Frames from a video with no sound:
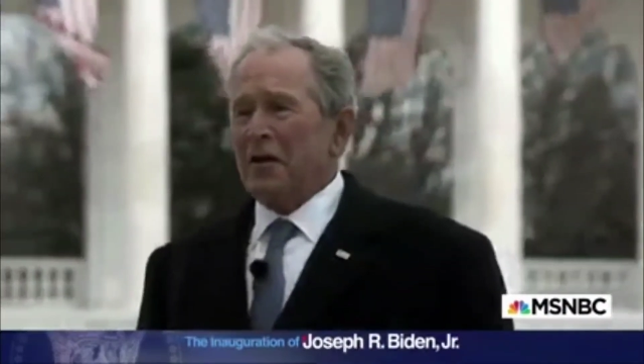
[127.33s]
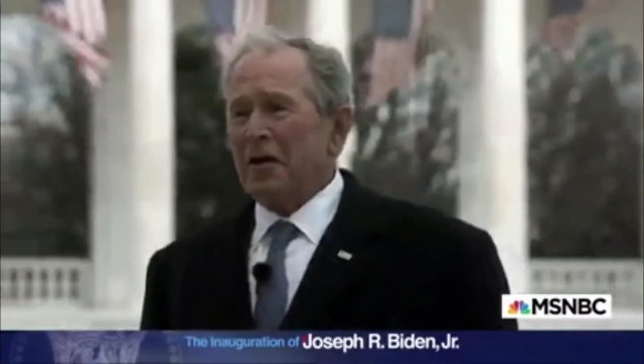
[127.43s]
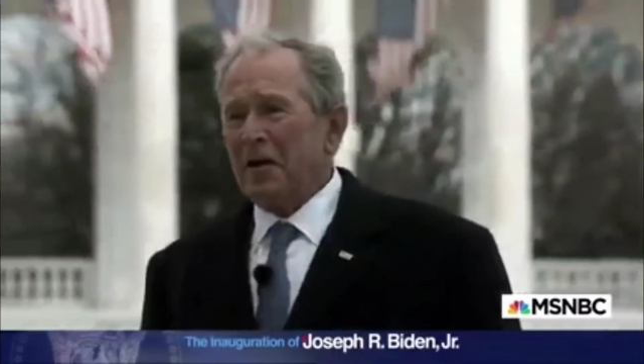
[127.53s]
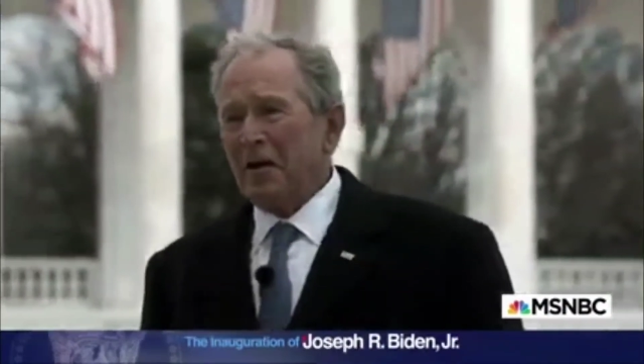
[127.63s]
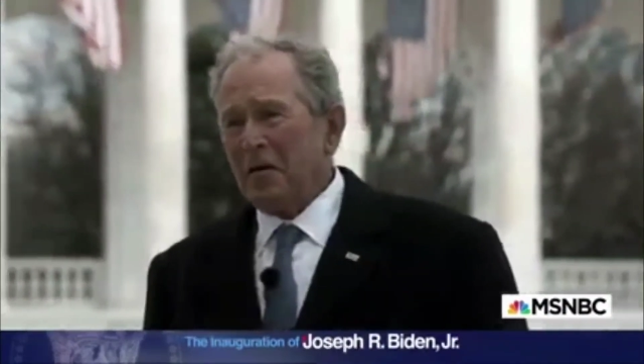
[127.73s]

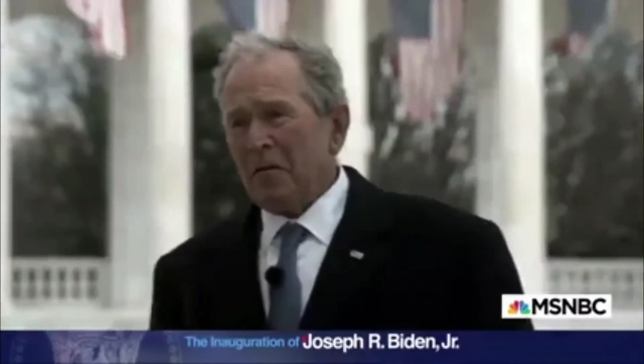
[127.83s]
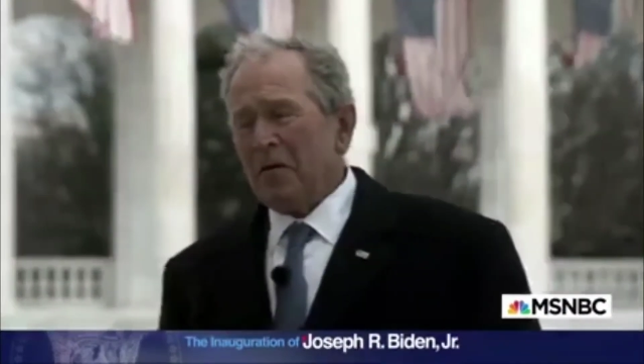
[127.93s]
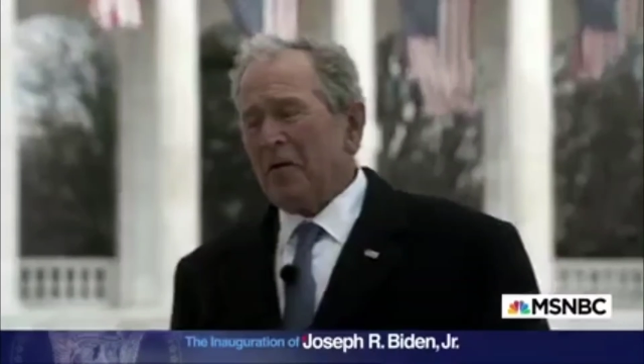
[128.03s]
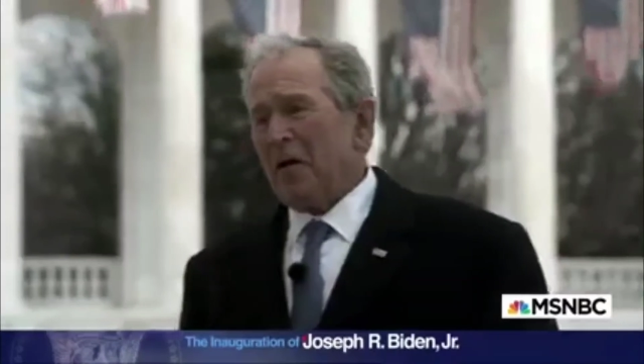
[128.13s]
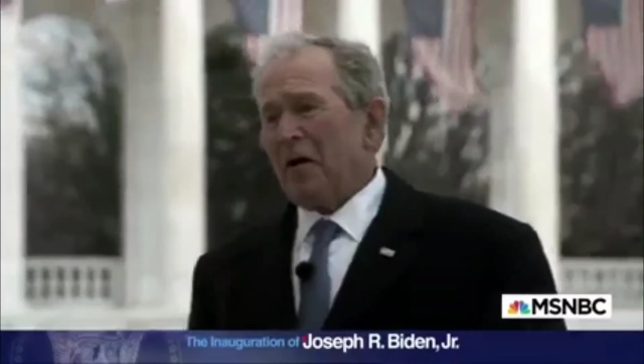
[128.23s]
uh,
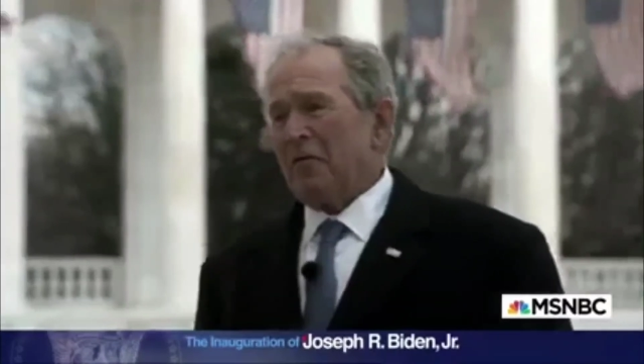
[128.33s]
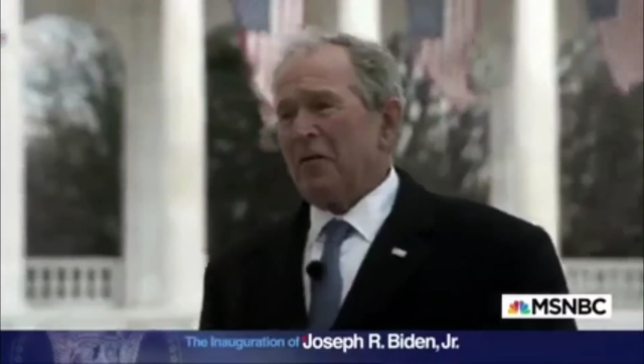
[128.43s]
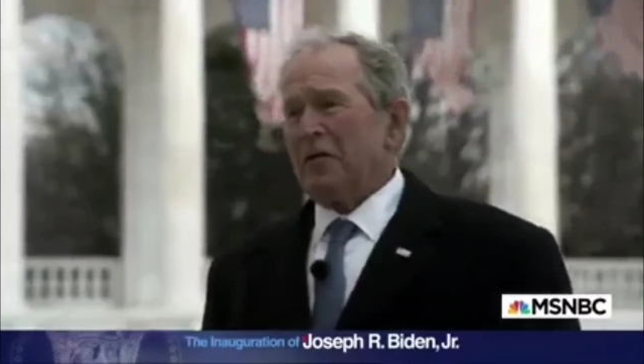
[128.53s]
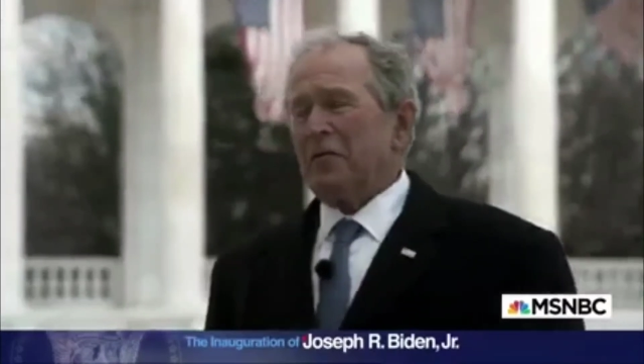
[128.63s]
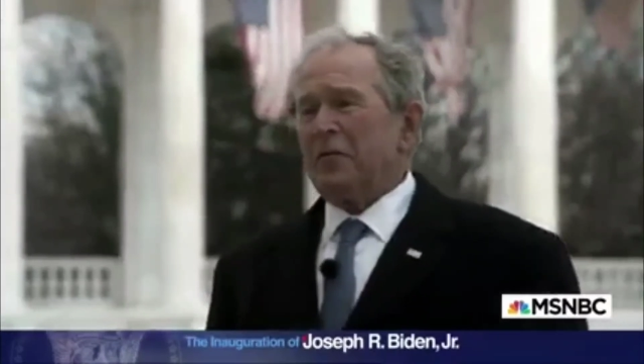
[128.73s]
a, uh, a lot of
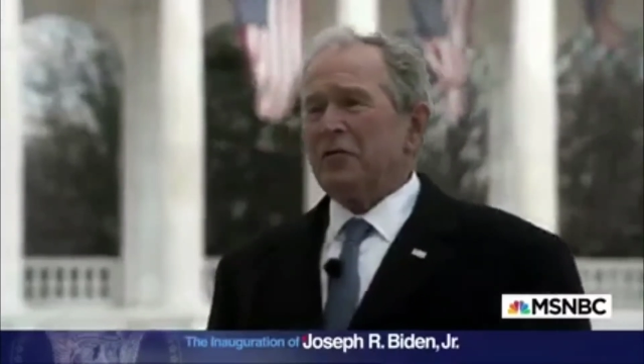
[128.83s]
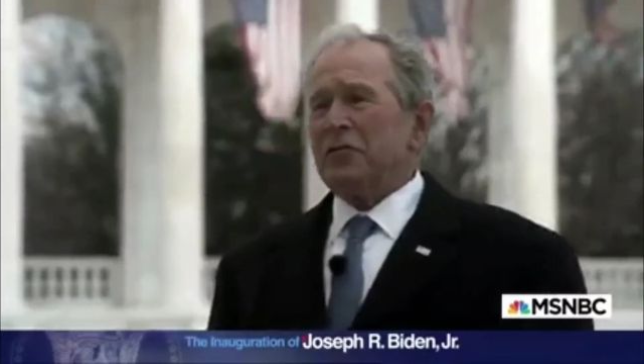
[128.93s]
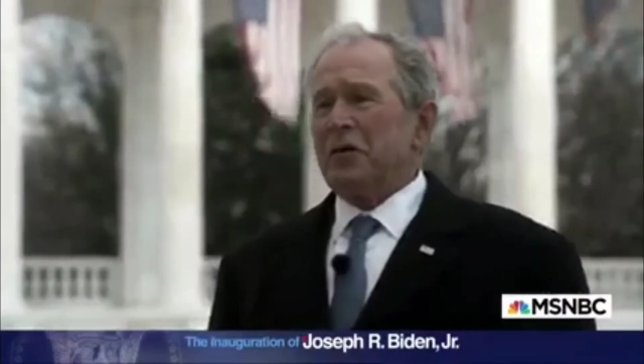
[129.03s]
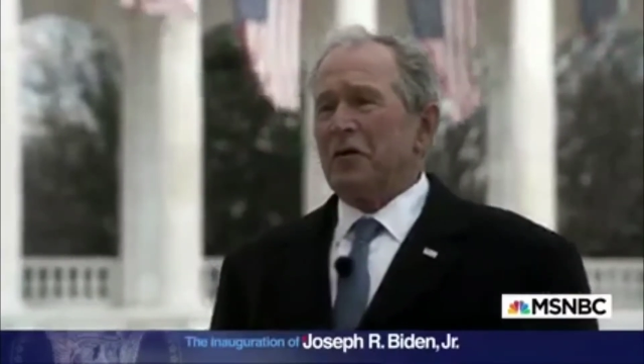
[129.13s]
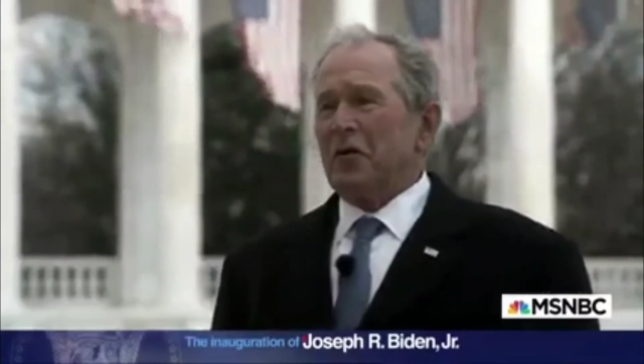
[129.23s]
the
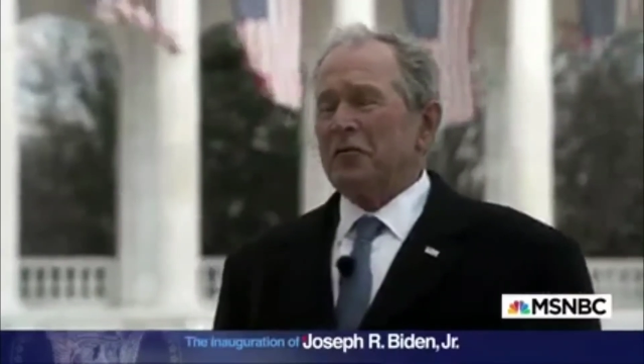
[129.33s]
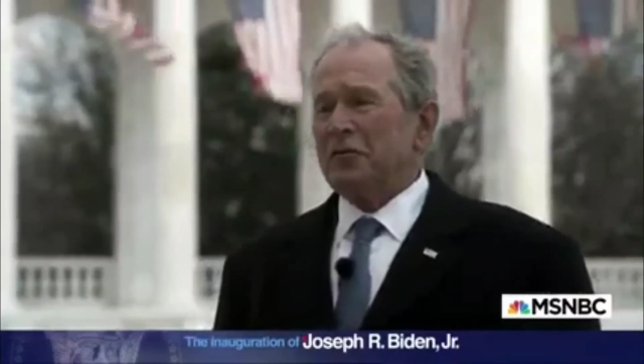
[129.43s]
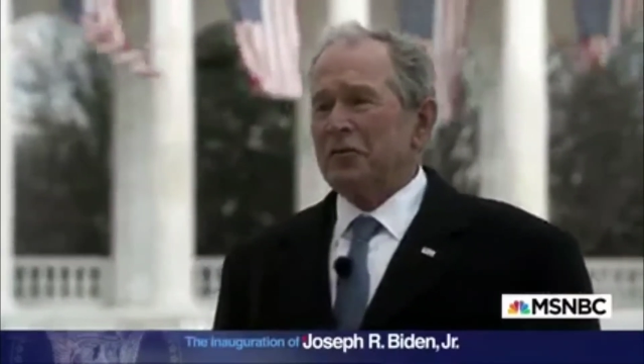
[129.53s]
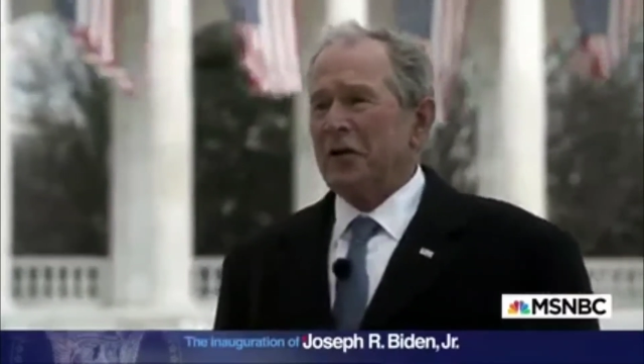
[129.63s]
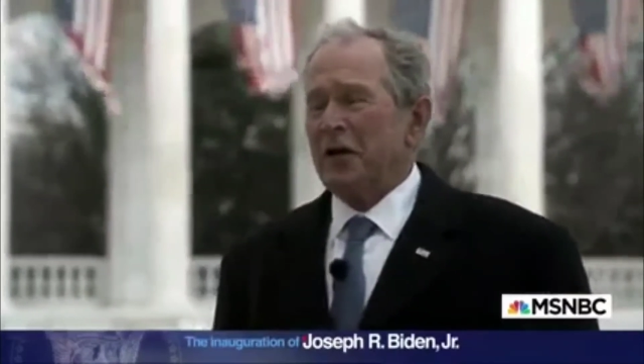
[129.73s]
division in our
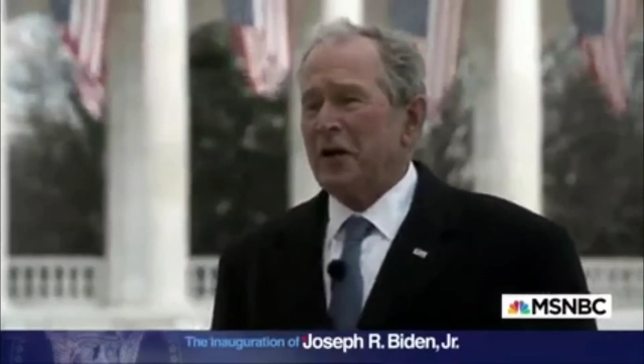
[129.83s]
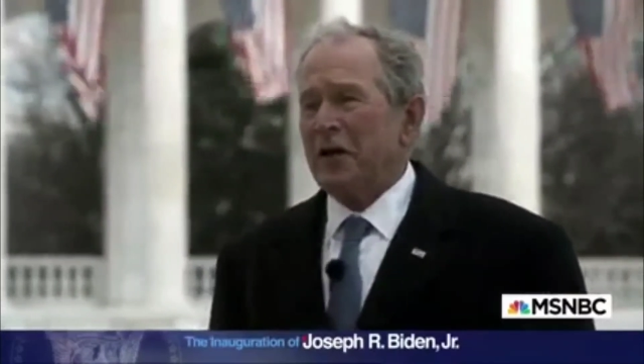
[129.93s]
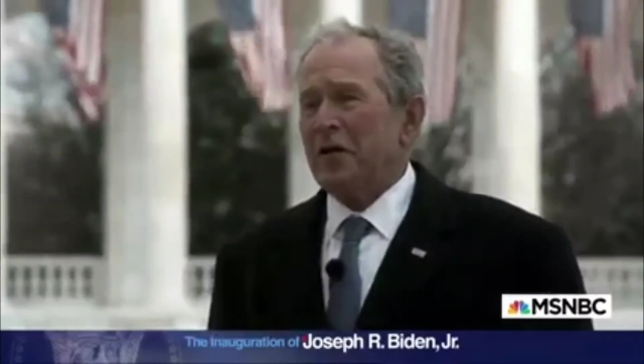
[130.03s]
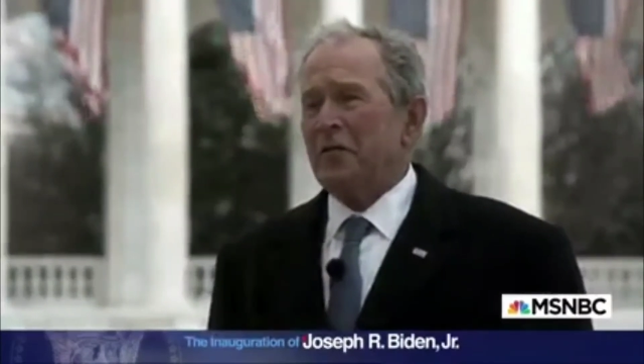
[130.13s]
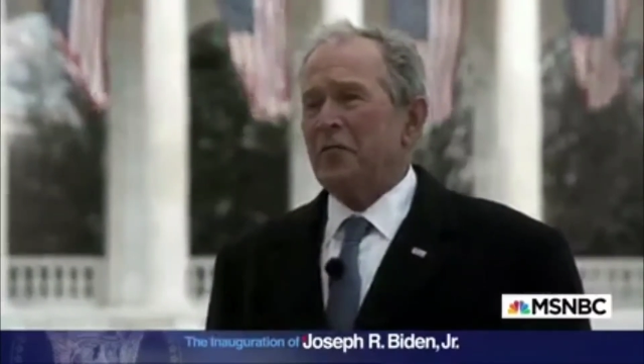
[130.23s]
society